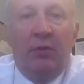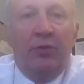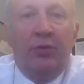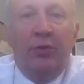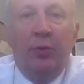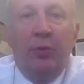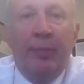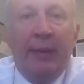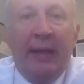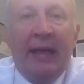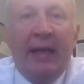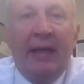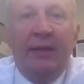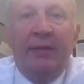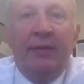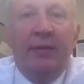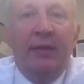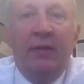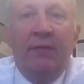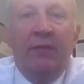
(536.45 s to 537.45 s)
too
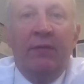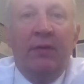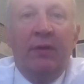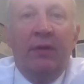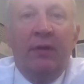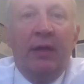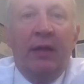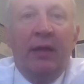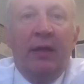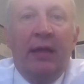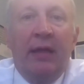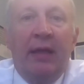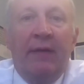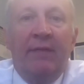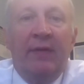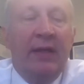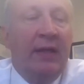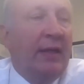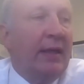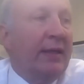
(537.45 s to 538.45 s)
bad to even have
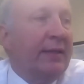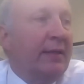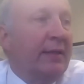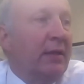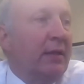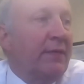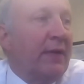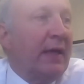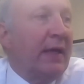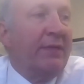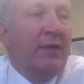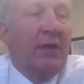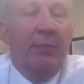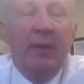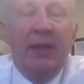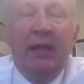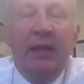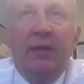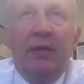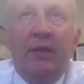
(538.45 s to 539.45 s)
any idea of having a
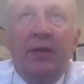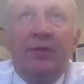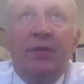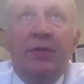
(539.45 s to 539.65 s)
meeting there.